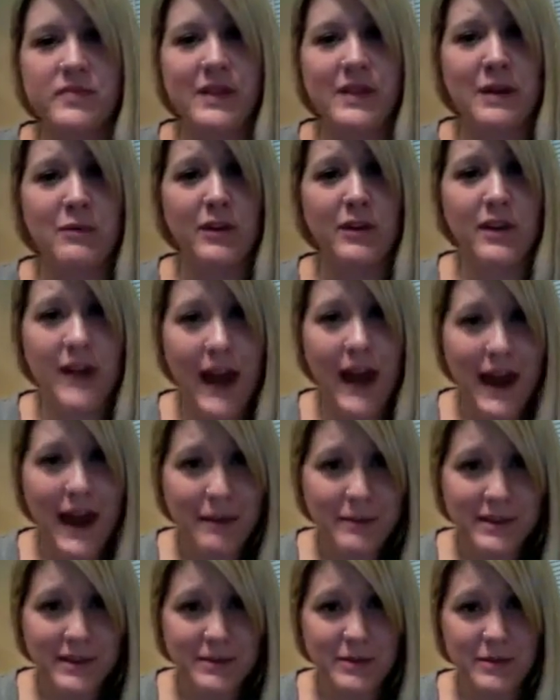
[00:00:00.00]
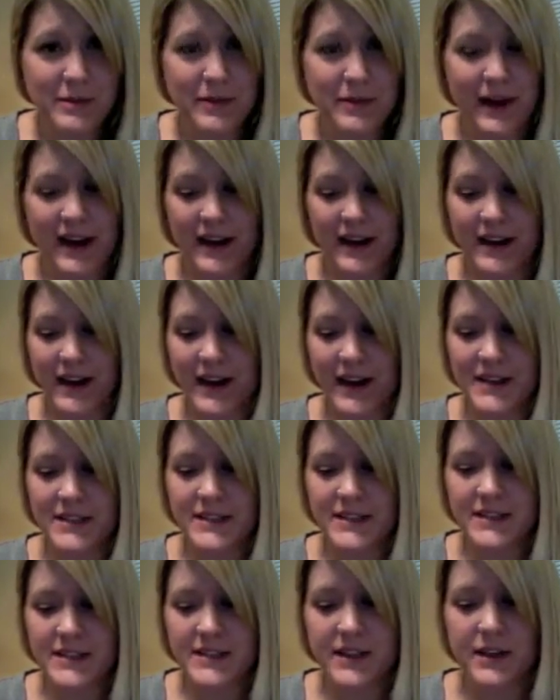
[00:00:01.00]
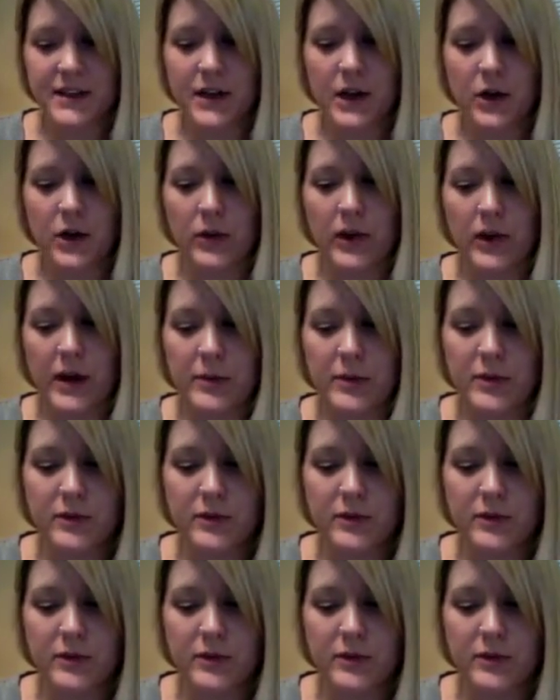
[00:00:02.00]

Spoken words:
I'm very happy to be back. I